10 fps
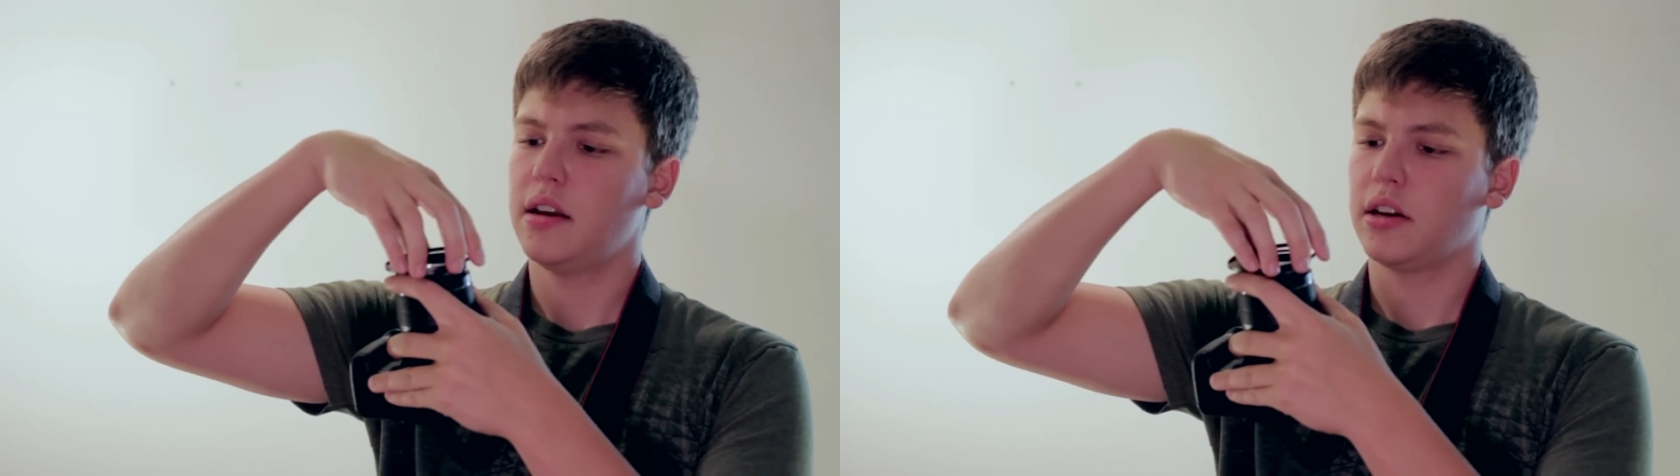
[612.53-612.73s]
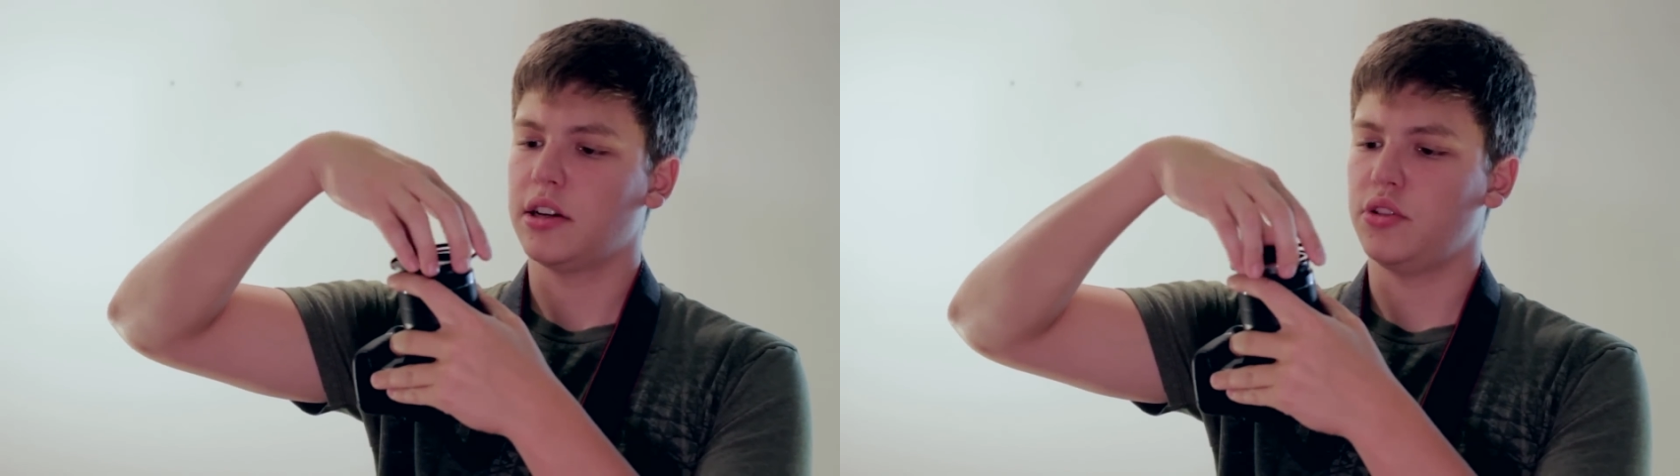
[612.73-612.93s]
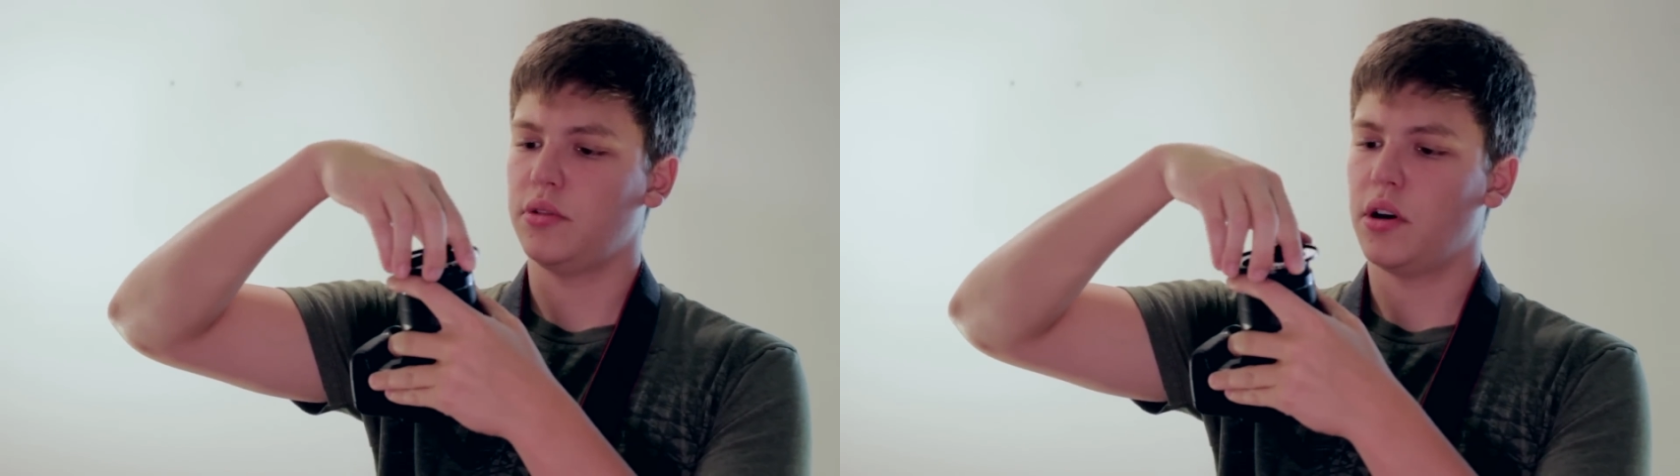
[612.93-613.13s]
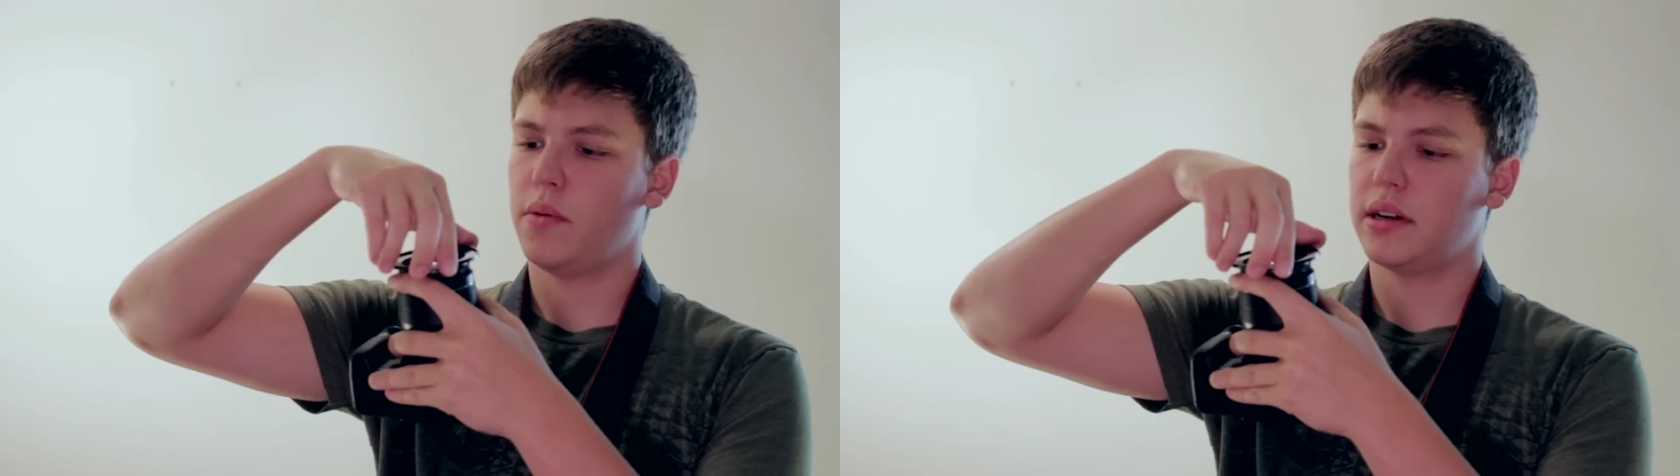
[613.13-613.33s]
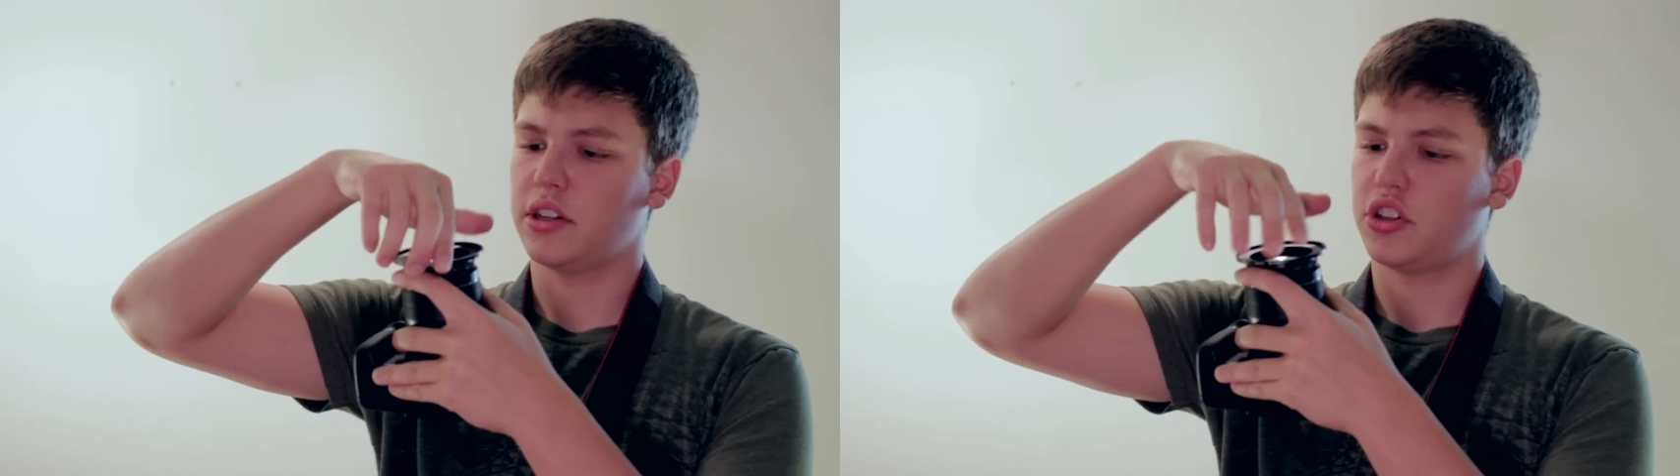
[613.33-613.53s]
because you
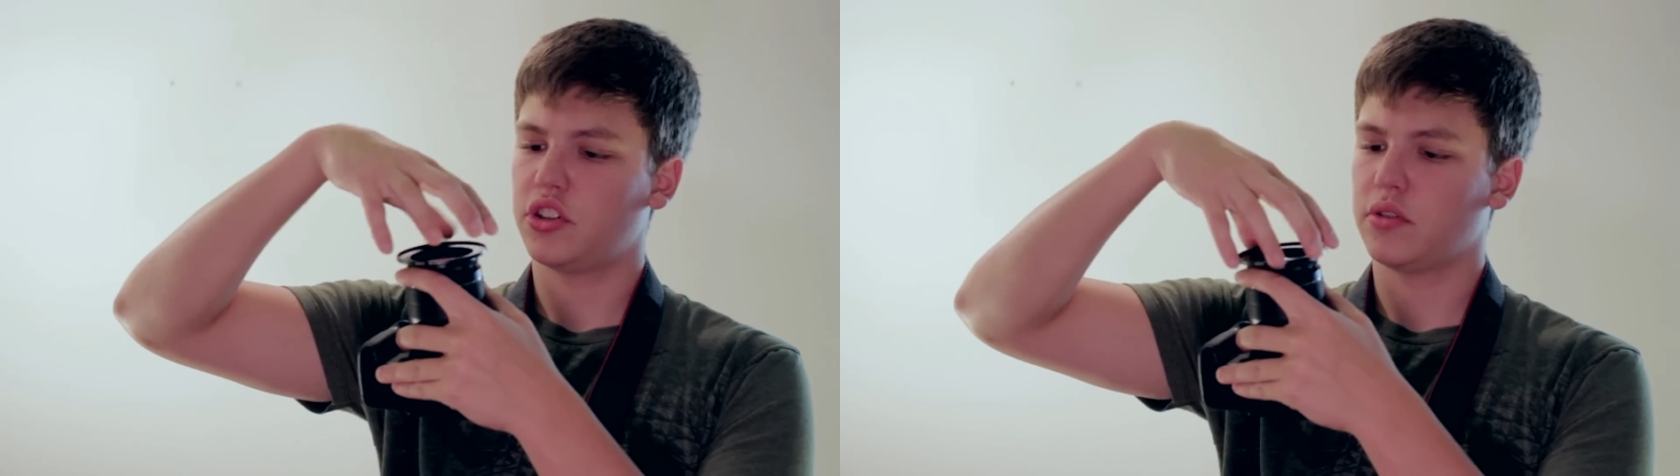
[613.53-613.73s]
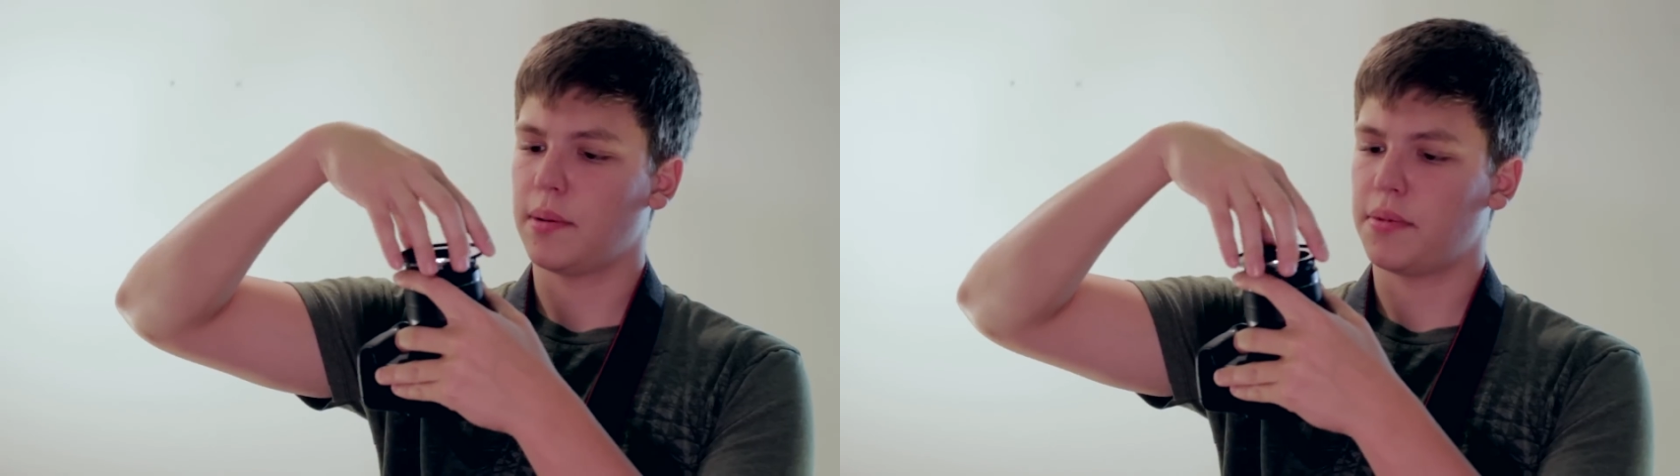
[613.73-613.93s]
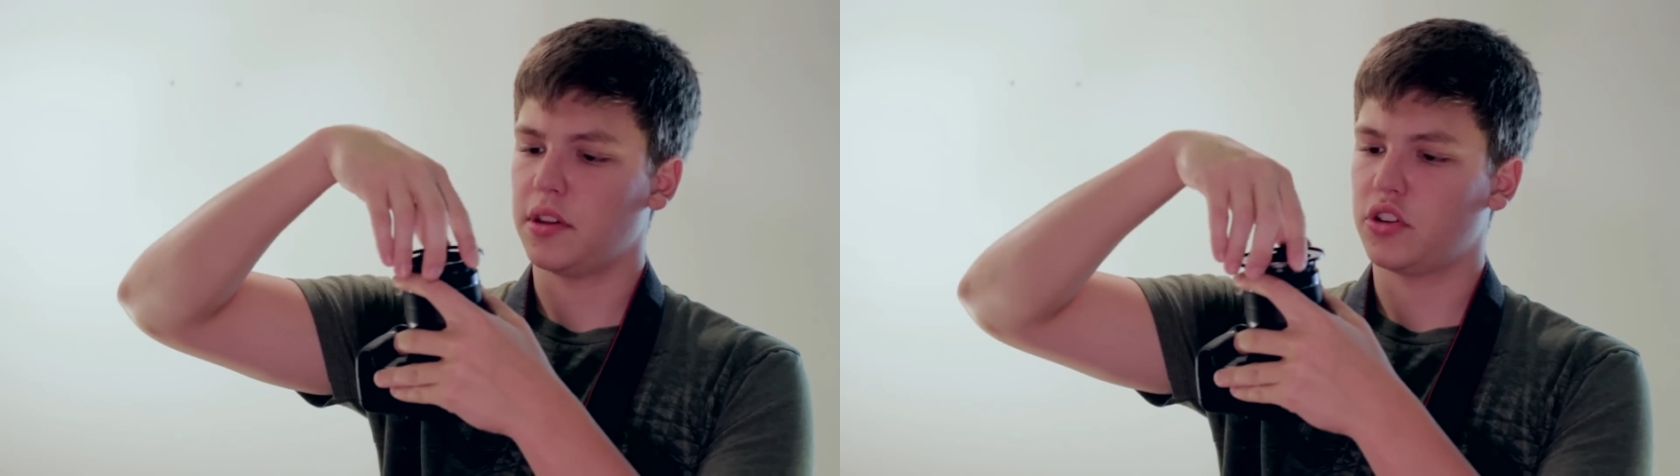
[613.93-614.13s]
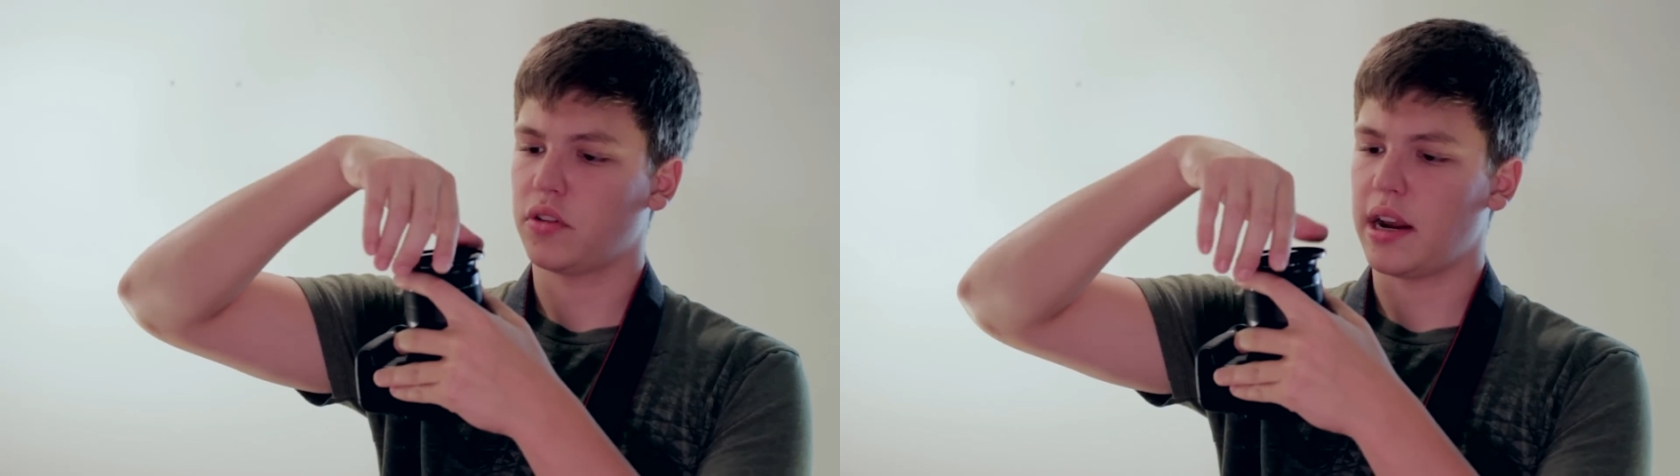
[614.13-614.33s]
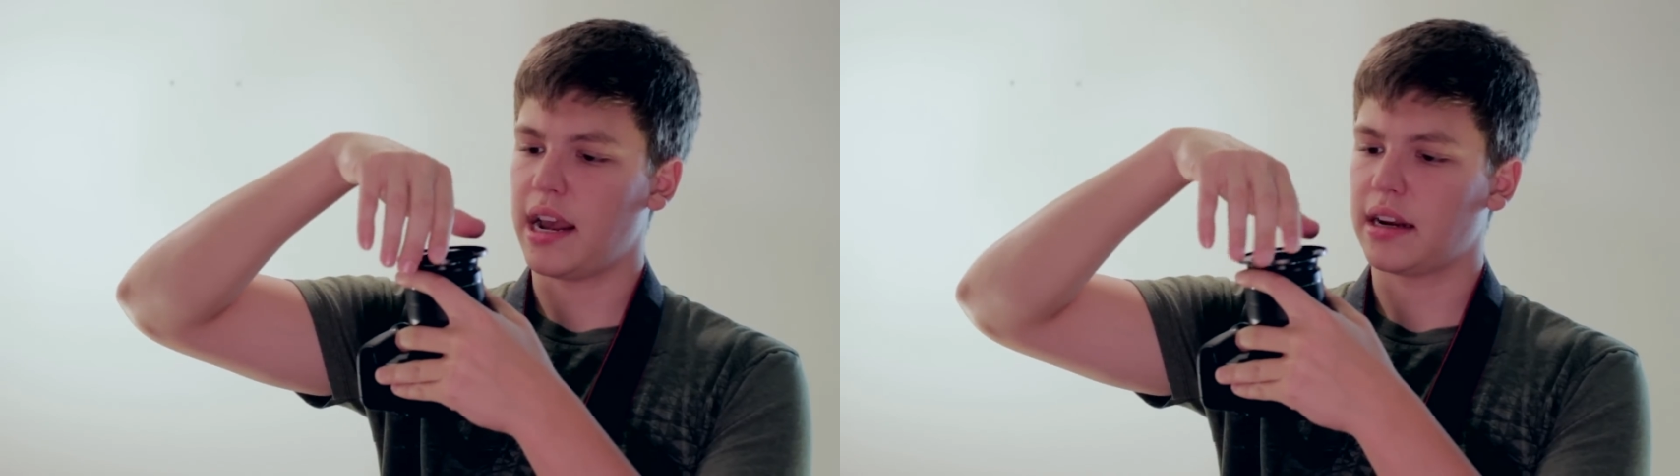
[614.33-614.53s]
don't want to strip the
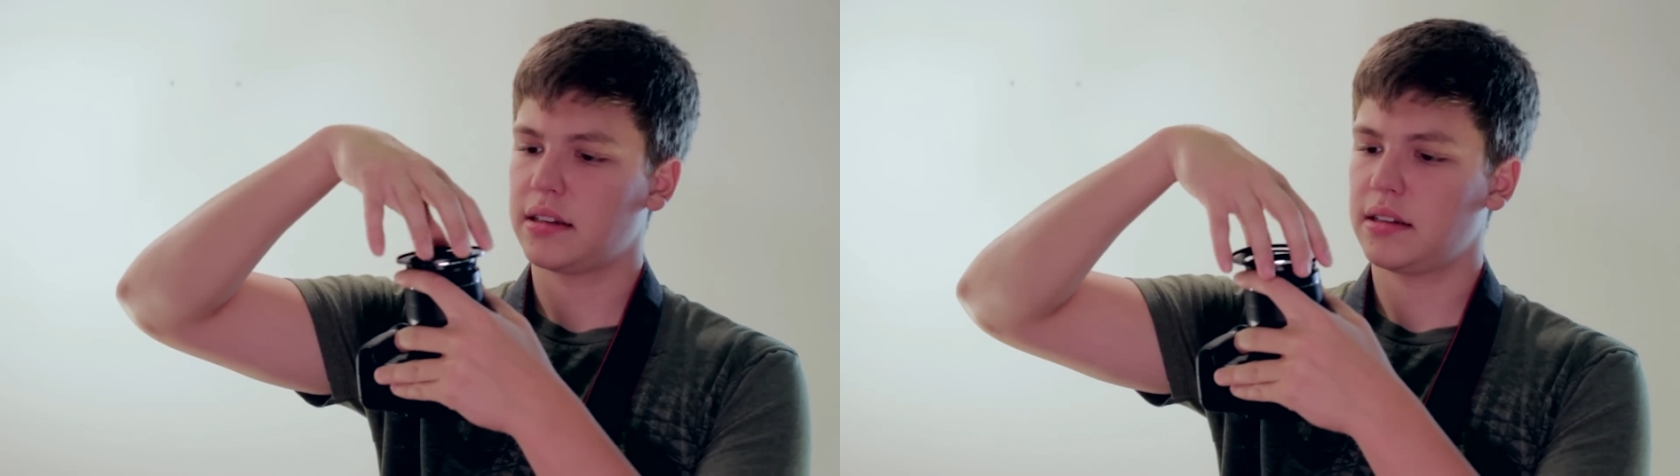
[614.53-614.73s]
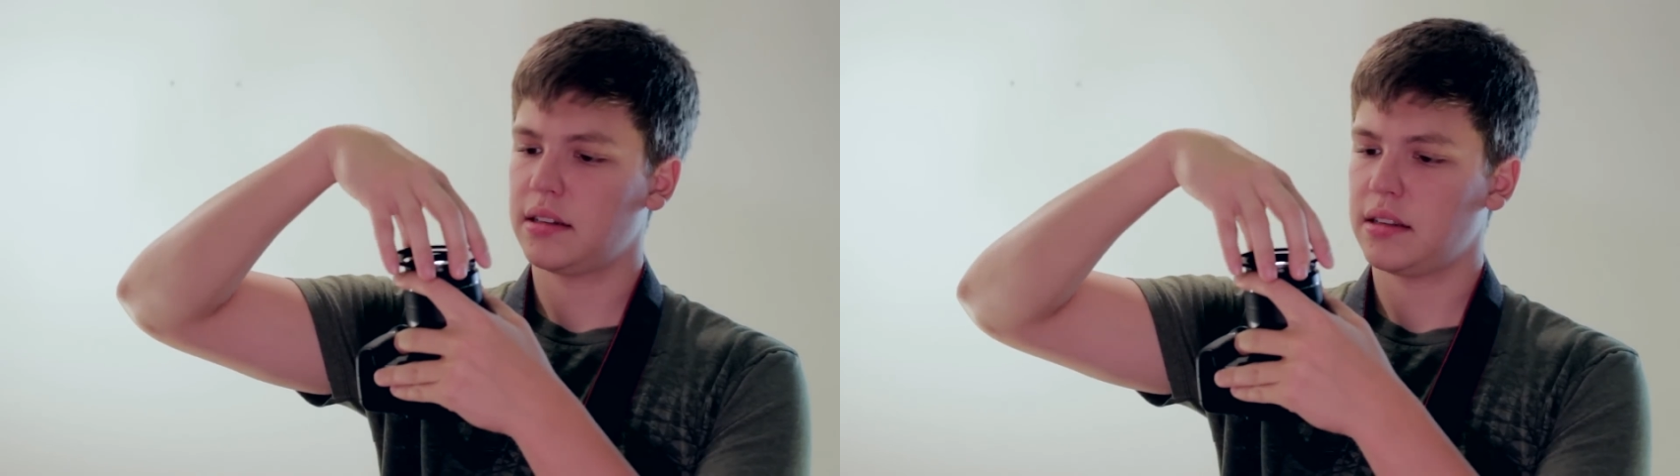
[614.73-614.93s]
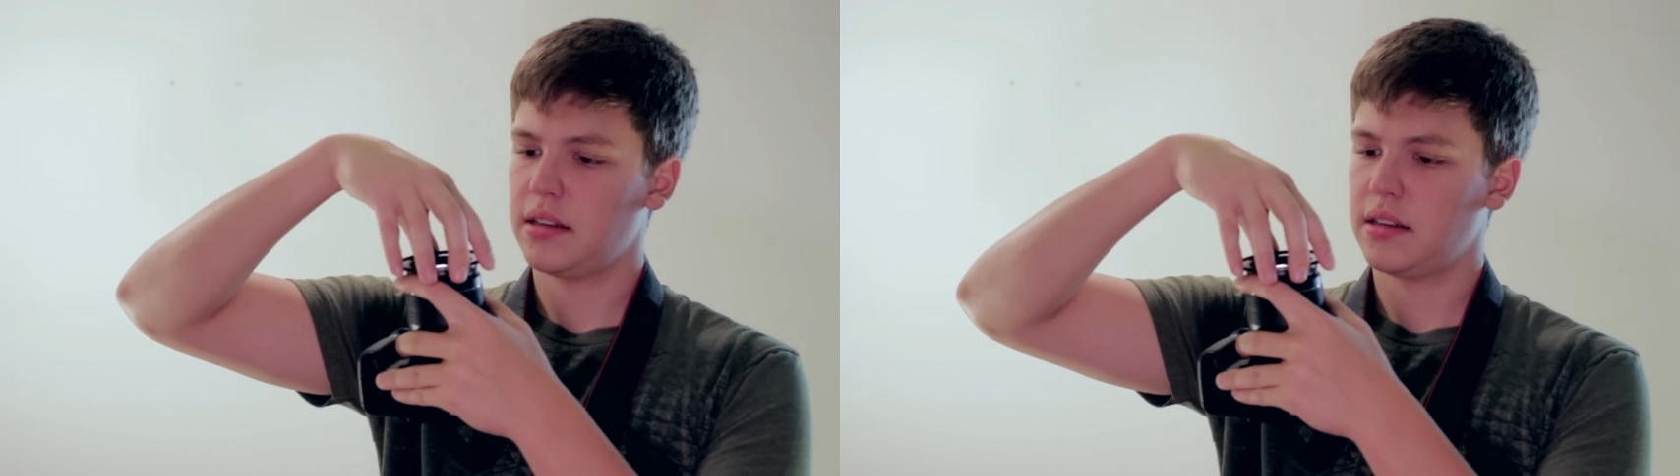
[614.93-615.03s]
tracks.